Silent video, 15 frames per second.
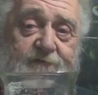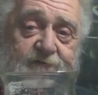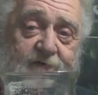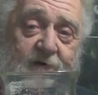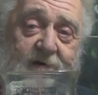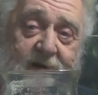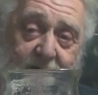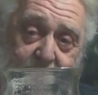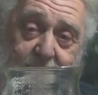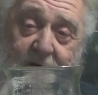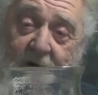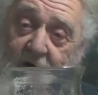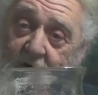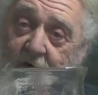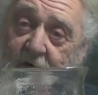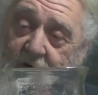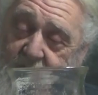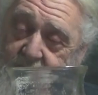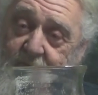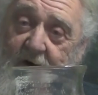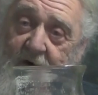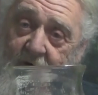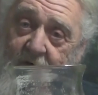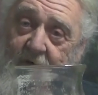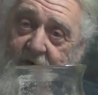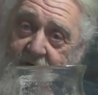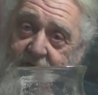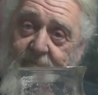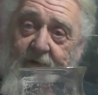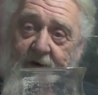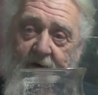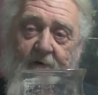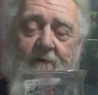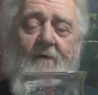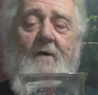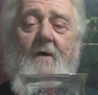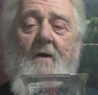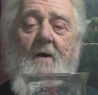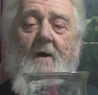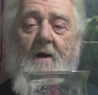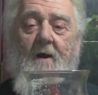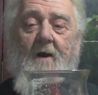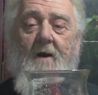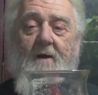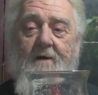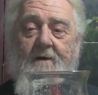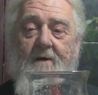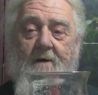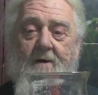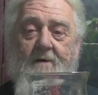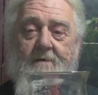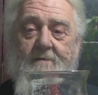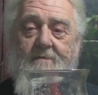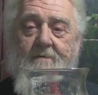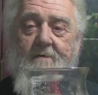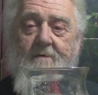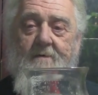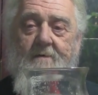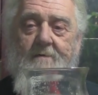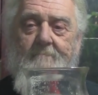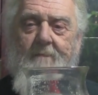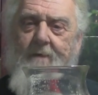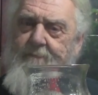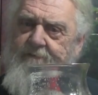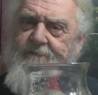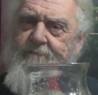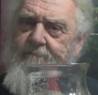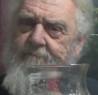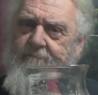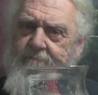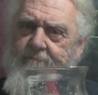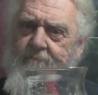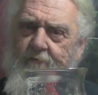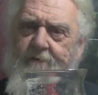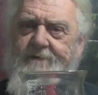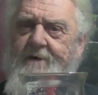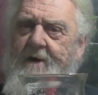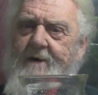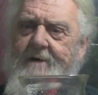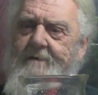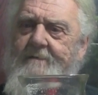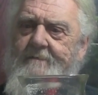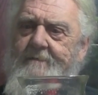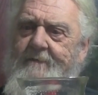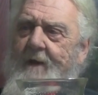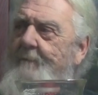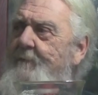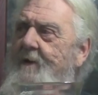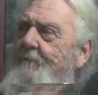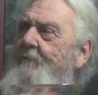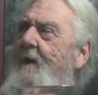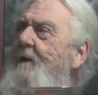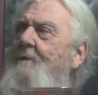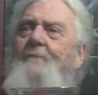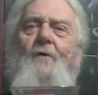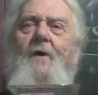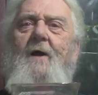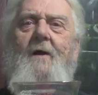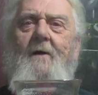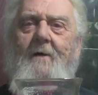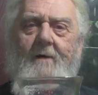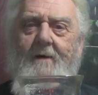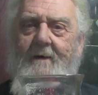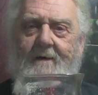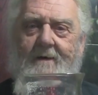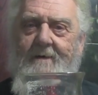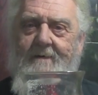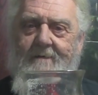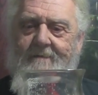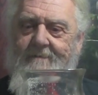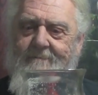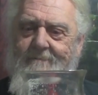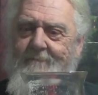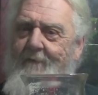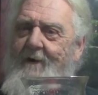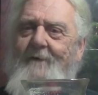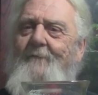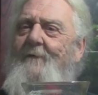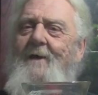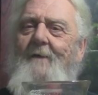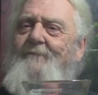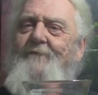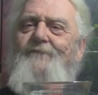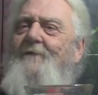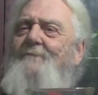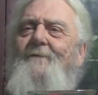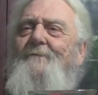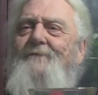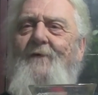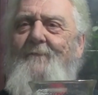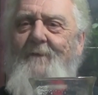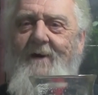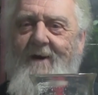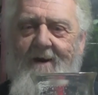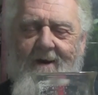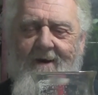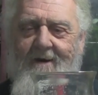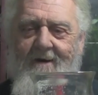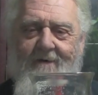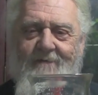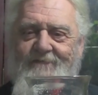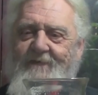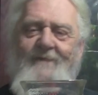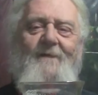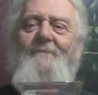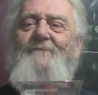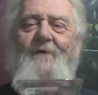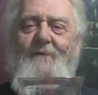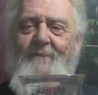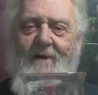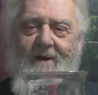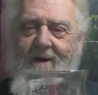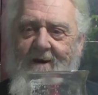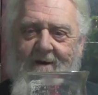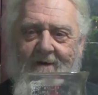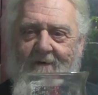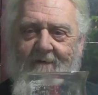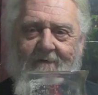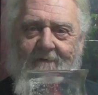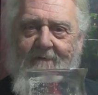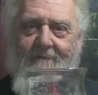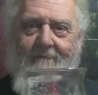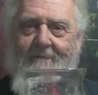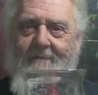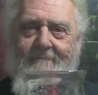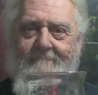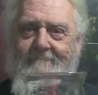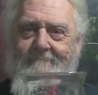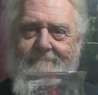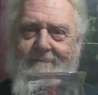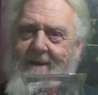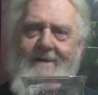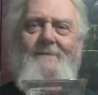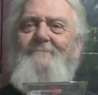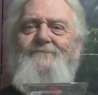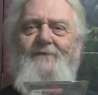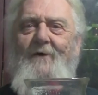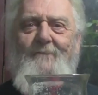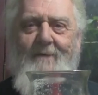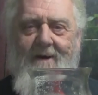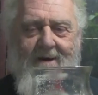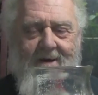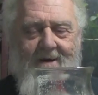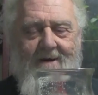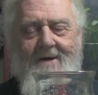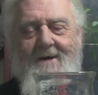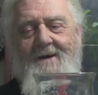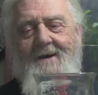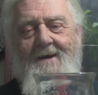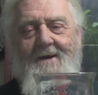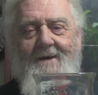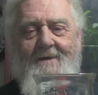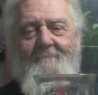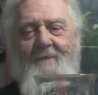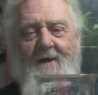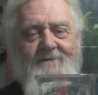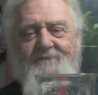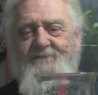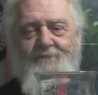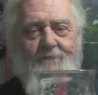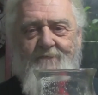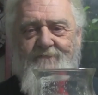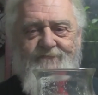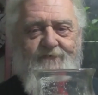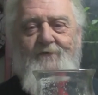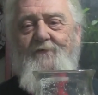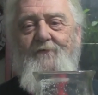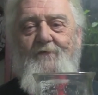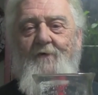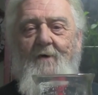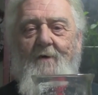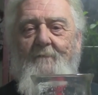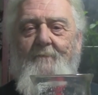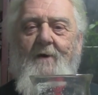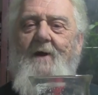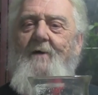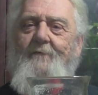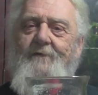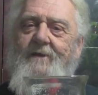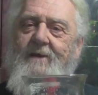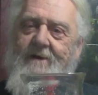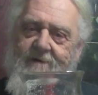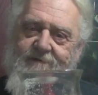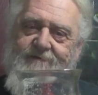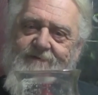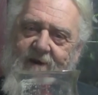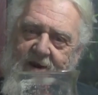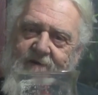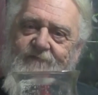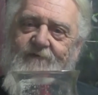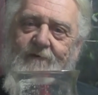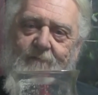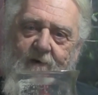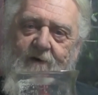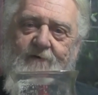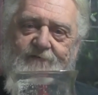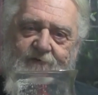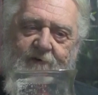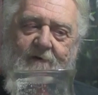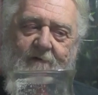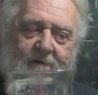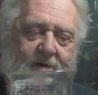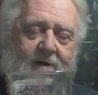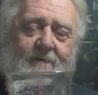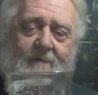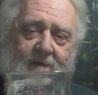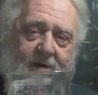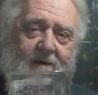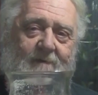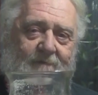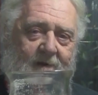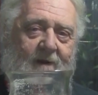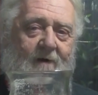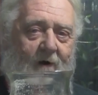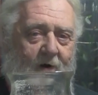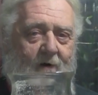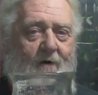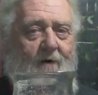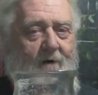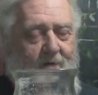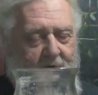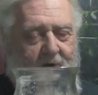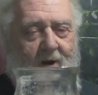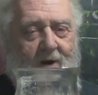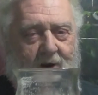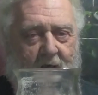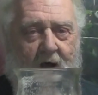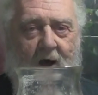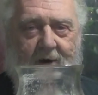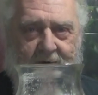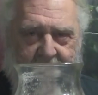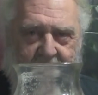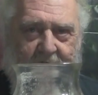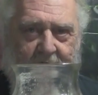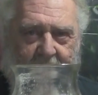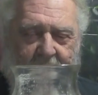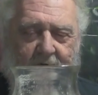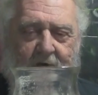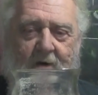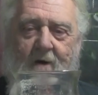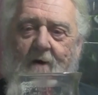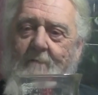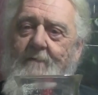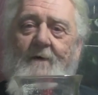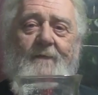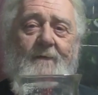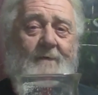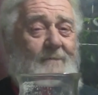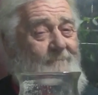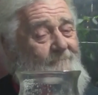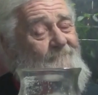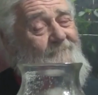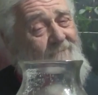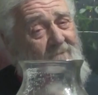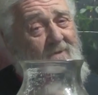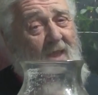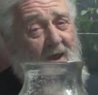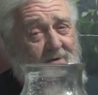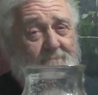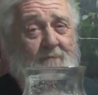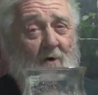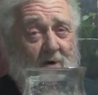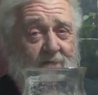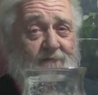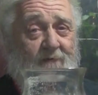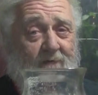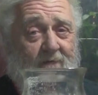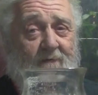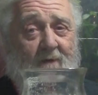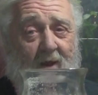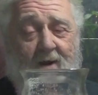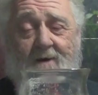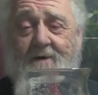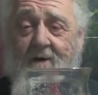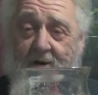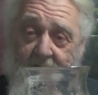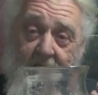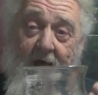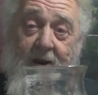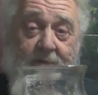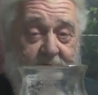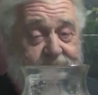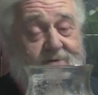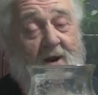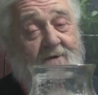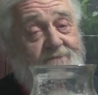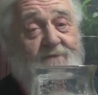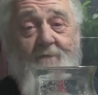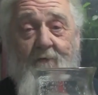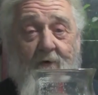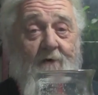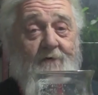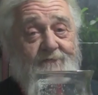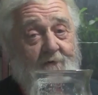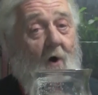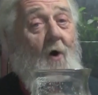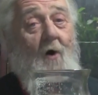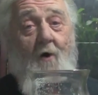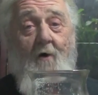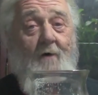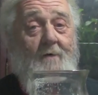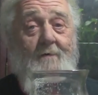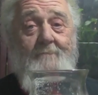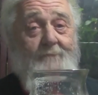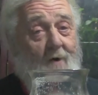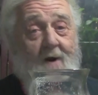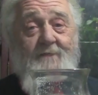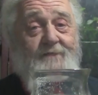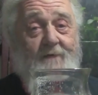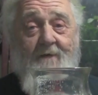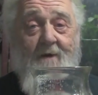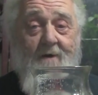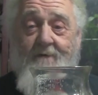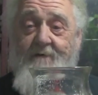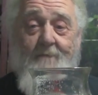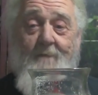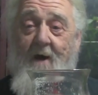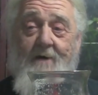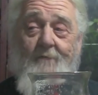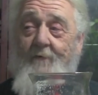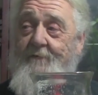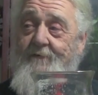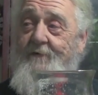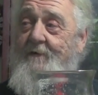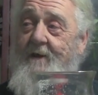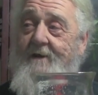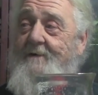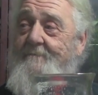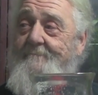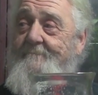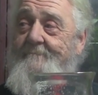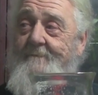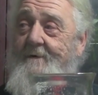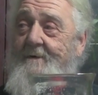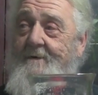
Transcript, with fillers: is going to get bigger and bigger and bigger. And maybe one day they'll be available here and Greg won't have to ship them to me or send them to me or get them to me. Uh, I just want to be able to get tasty beers here and, and they are a lot here but they're kind of pricey and a lot of the tasty beers are pricey no matter where you get them